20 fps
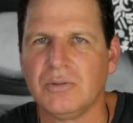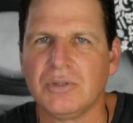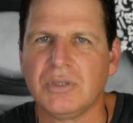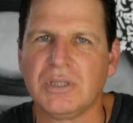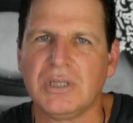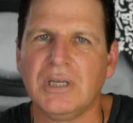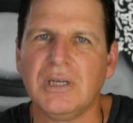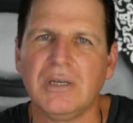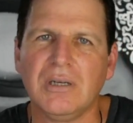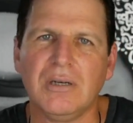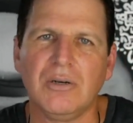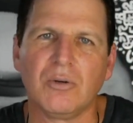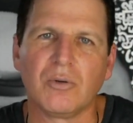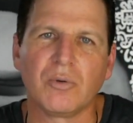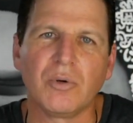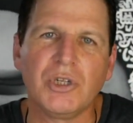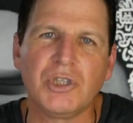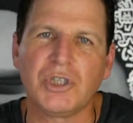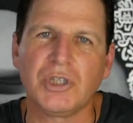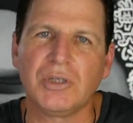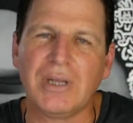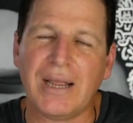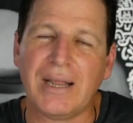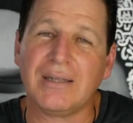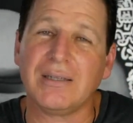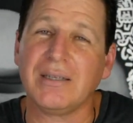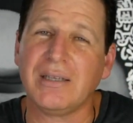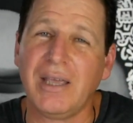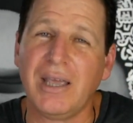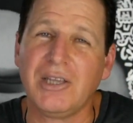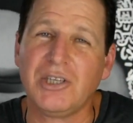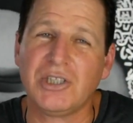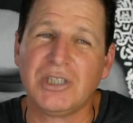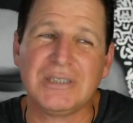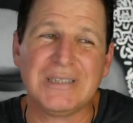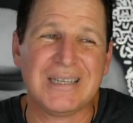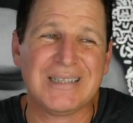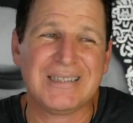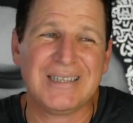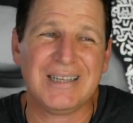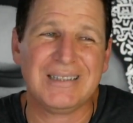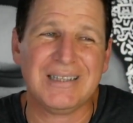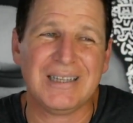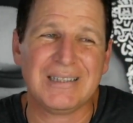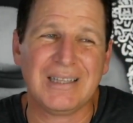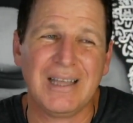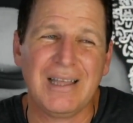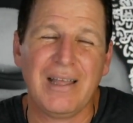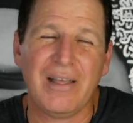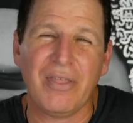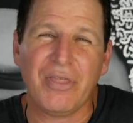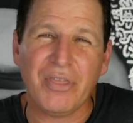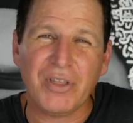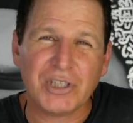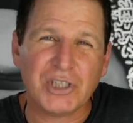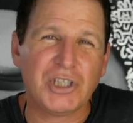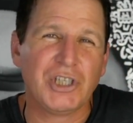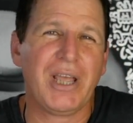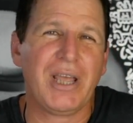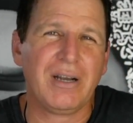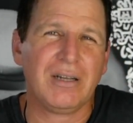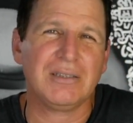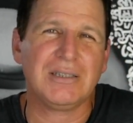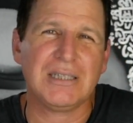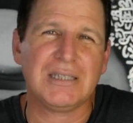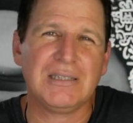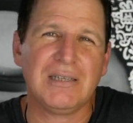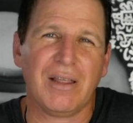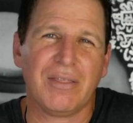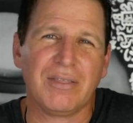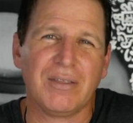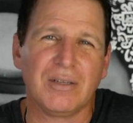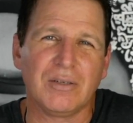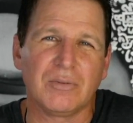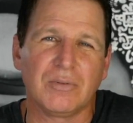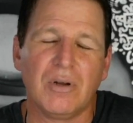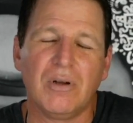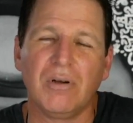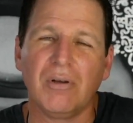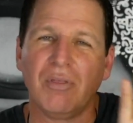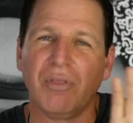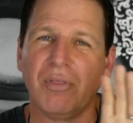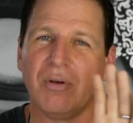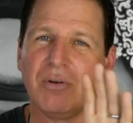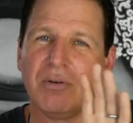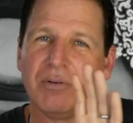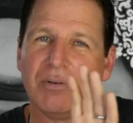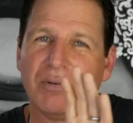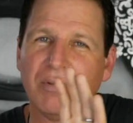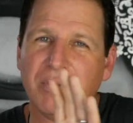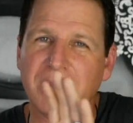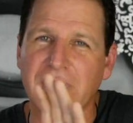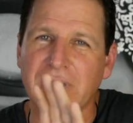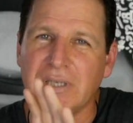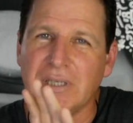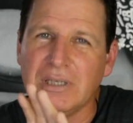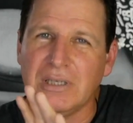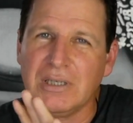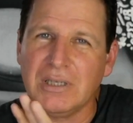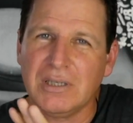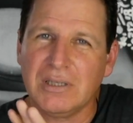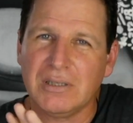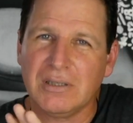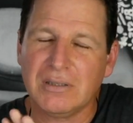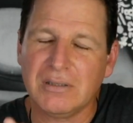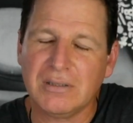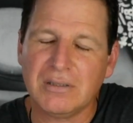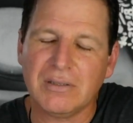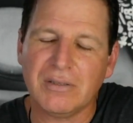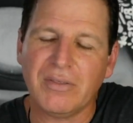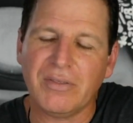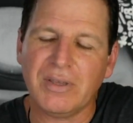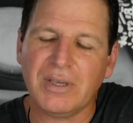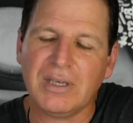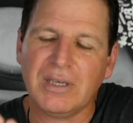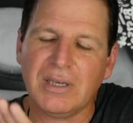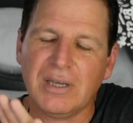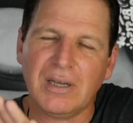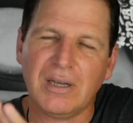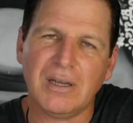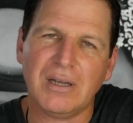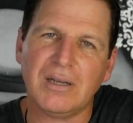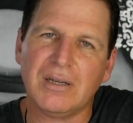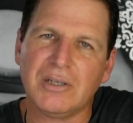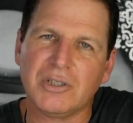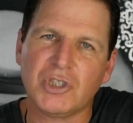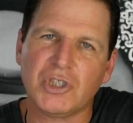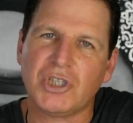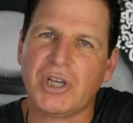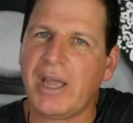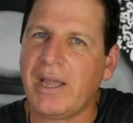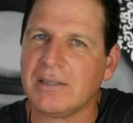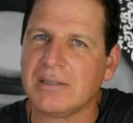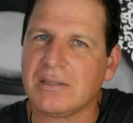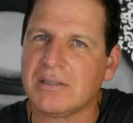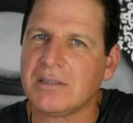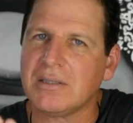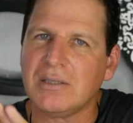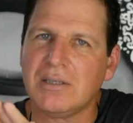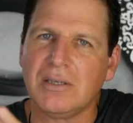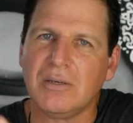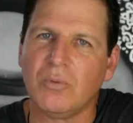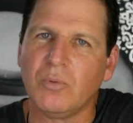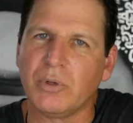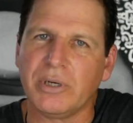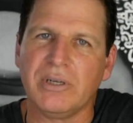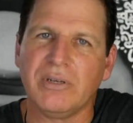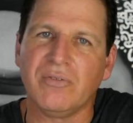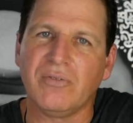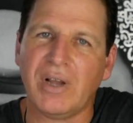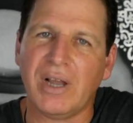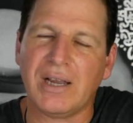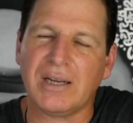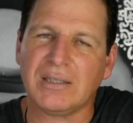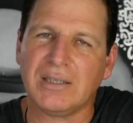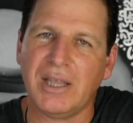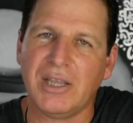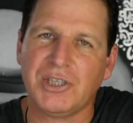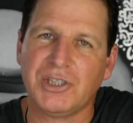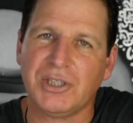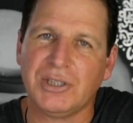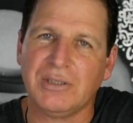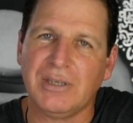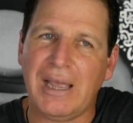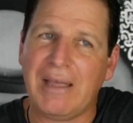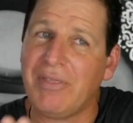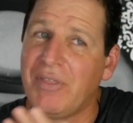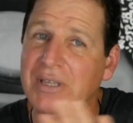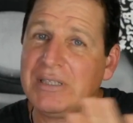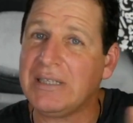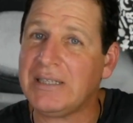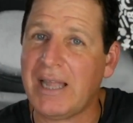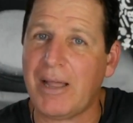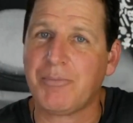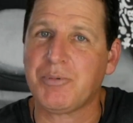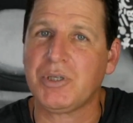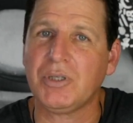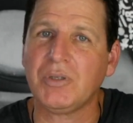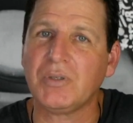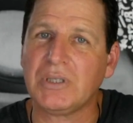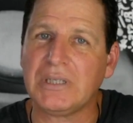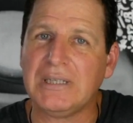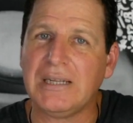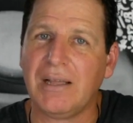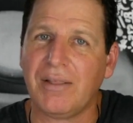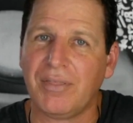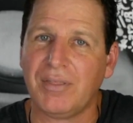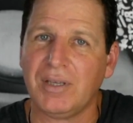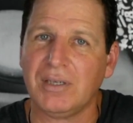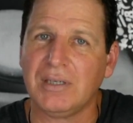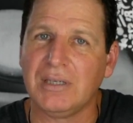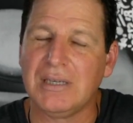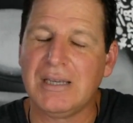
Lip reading: original allegations, they said that the channel did nothing wrong, though the chats were in violation, and they did absolutely nothing.